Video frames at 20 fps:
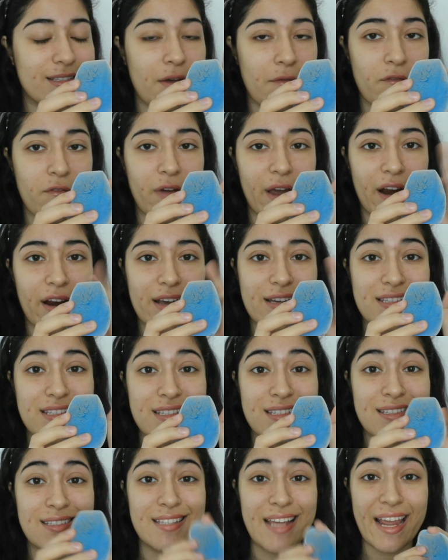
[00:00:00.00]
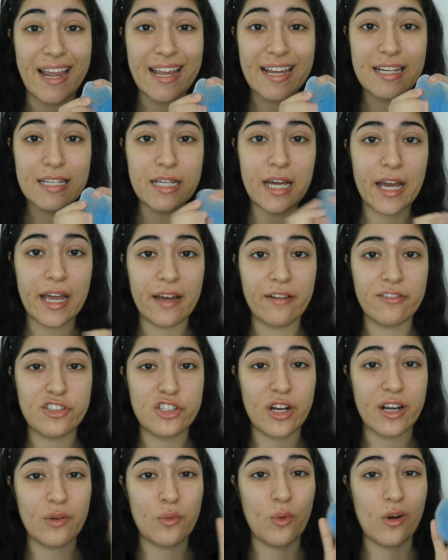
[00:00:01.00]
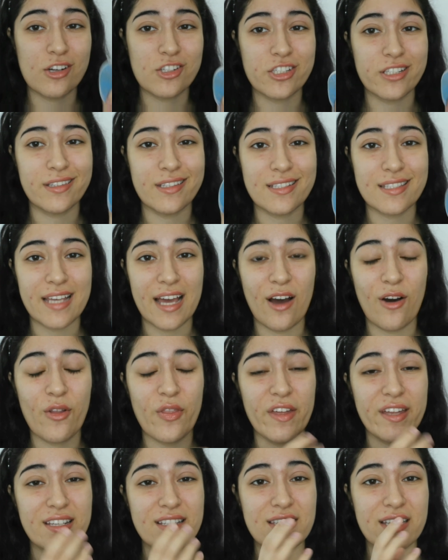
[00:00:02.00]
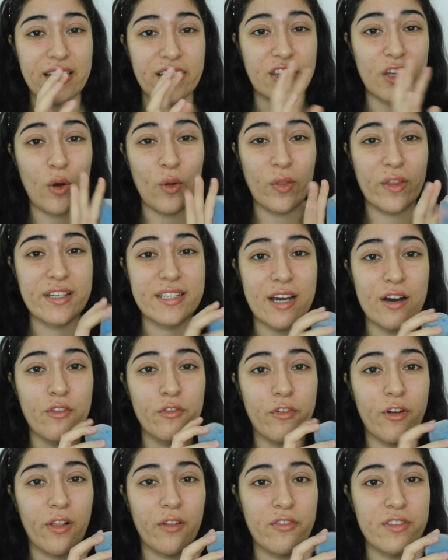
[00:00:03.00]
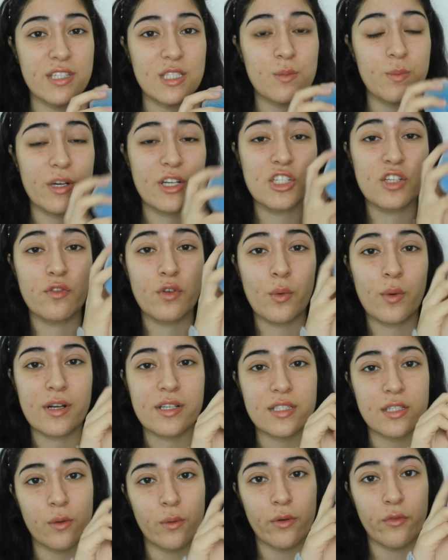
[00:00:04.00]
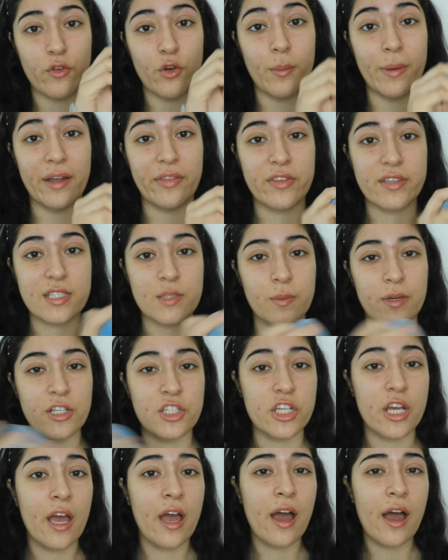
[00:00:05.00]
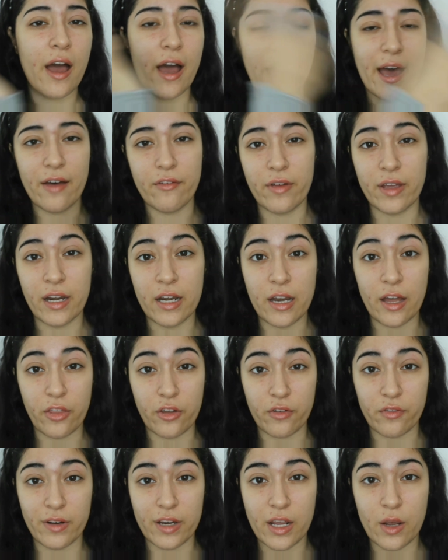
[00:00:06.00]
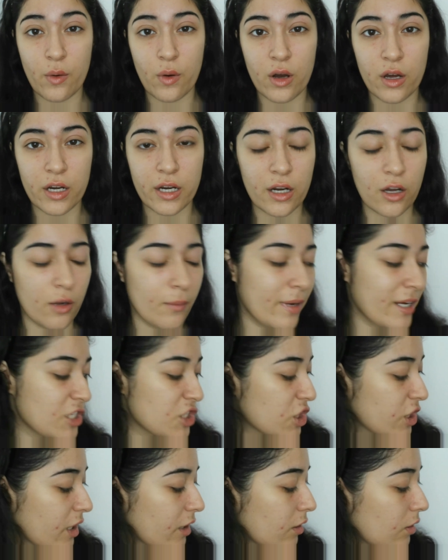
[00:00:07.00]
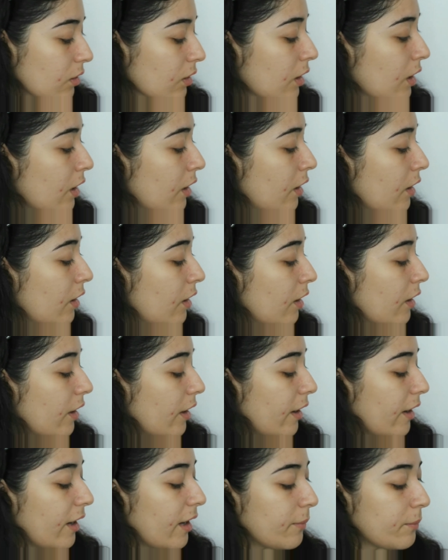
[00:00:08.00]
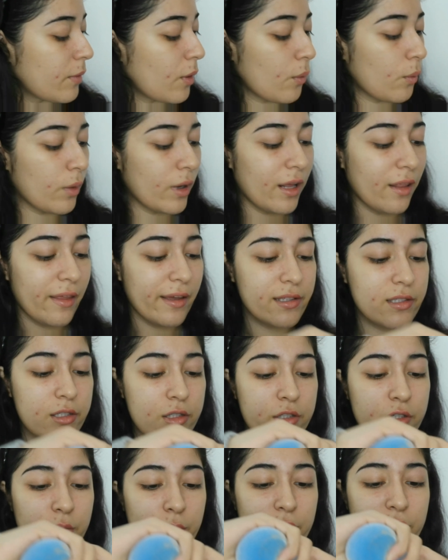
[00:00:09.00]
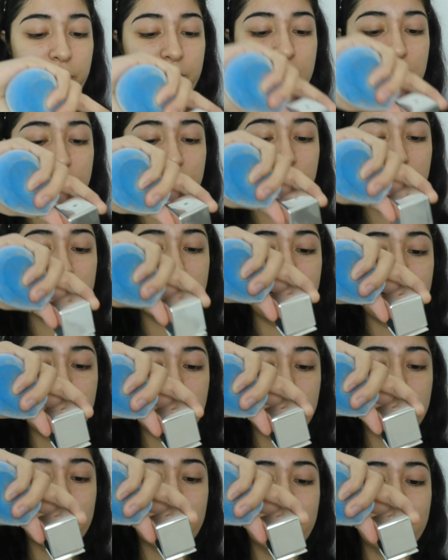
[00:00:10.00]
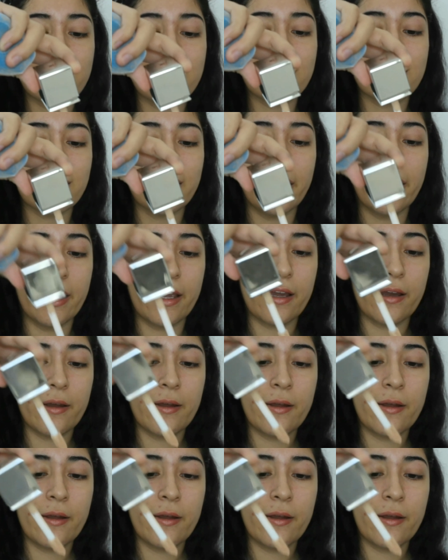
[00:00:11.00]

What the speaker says: It is very stained. I have tried washing this out. That is the only downfall of this sponge. If you want to see a review about this sponge, I have another video on it on my channel. What I like to do with this foundation, since it's